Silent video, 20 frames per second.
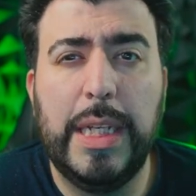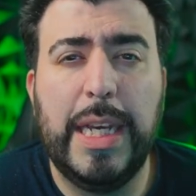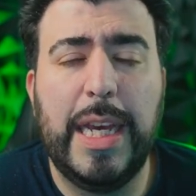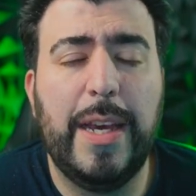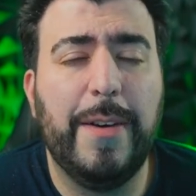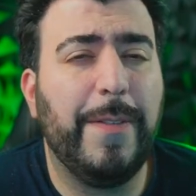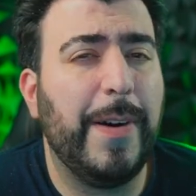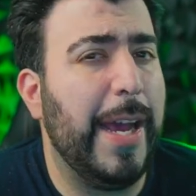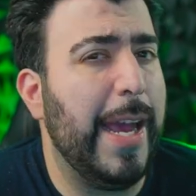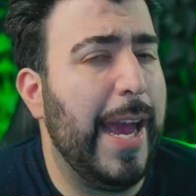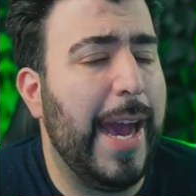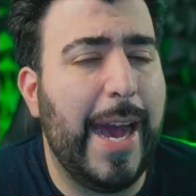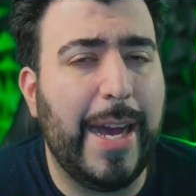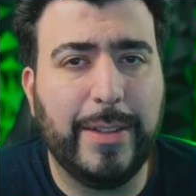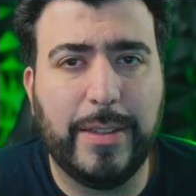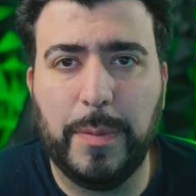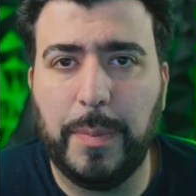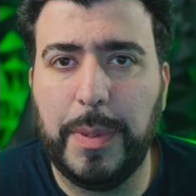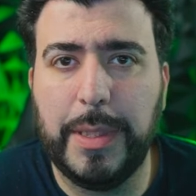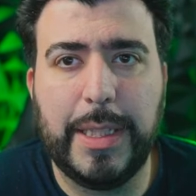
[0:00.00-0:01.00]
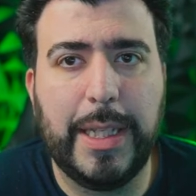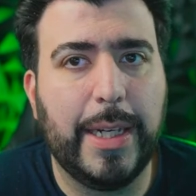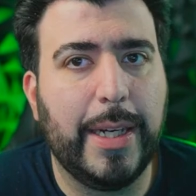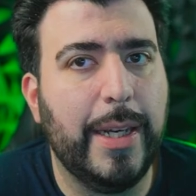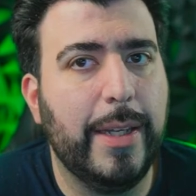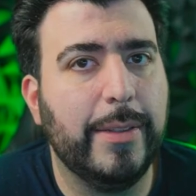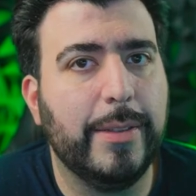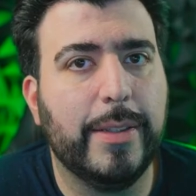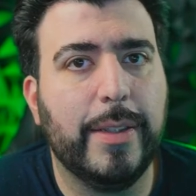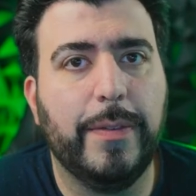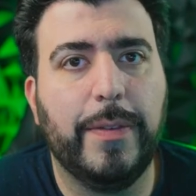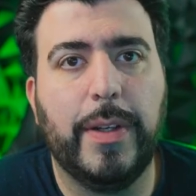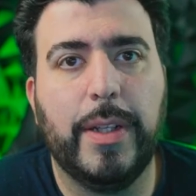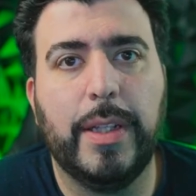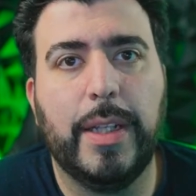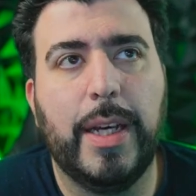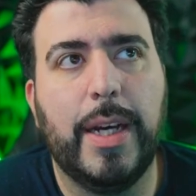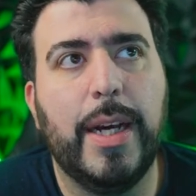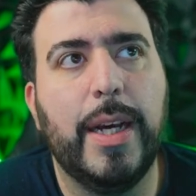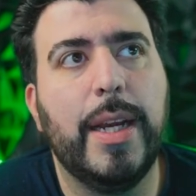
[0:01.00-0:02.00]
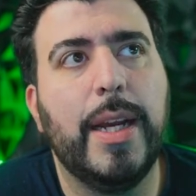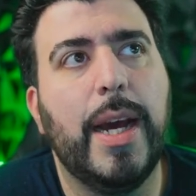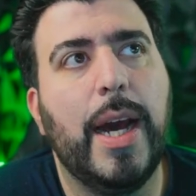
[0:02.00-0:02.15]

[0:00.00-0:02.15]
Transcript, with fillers: If I had to put that kind of stuff online,